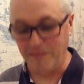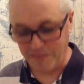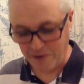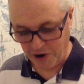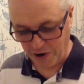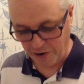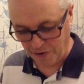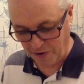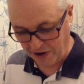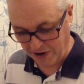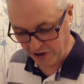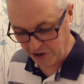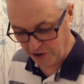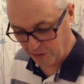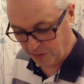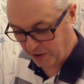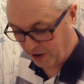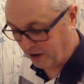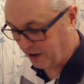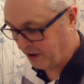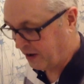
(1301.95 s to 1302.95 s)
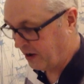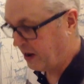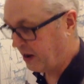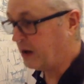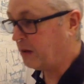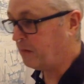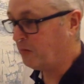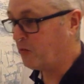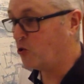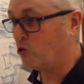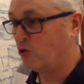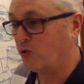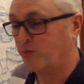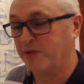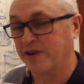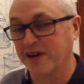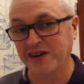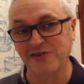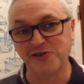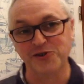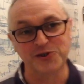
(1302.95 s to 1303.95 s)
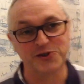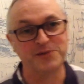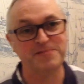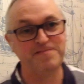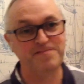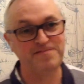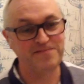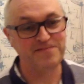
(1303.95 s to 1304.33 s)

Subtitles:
my razor blade anymore because